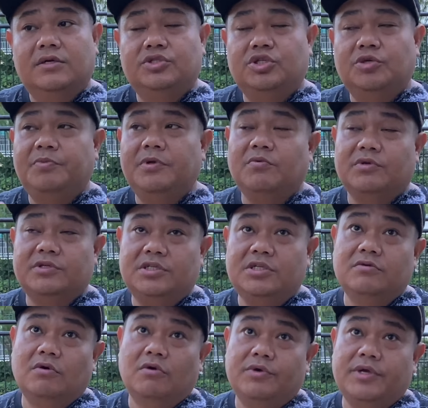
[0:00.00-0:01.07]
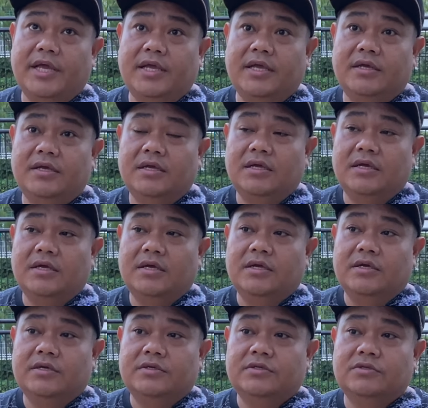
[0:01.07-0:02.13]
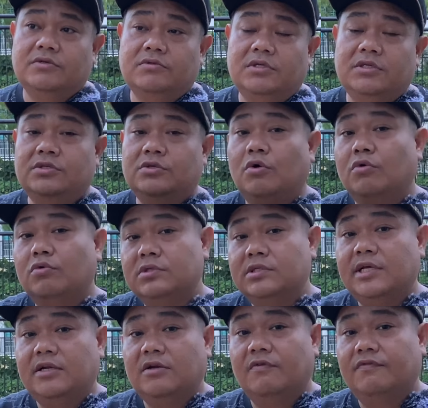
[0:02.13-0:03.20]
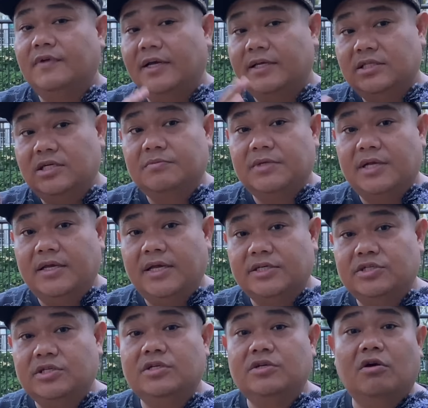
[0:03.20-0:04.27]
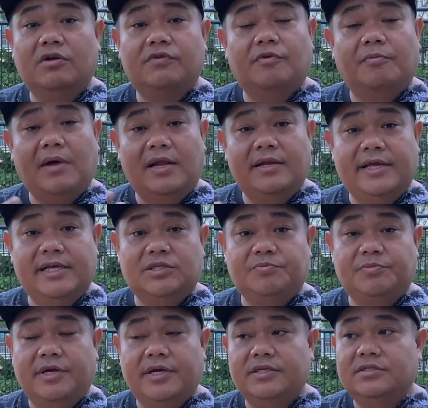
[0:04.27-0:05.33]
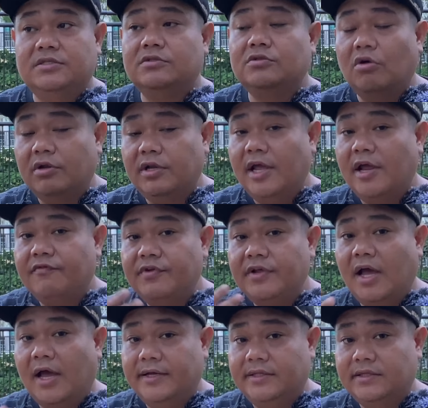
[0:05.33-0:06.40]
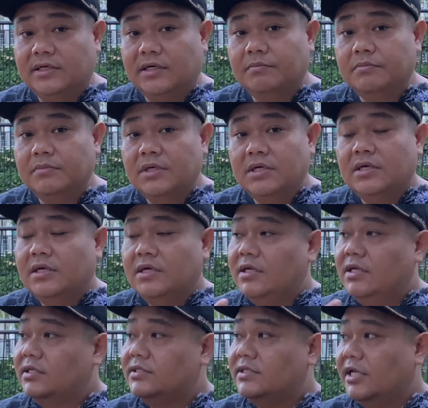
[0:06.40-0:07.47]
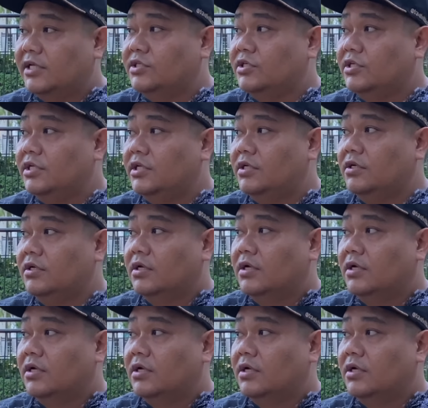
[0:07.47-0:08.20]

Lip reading: Shipping was still okay. So this whole set of items, I actually got it from AliExpress. Not every item is actually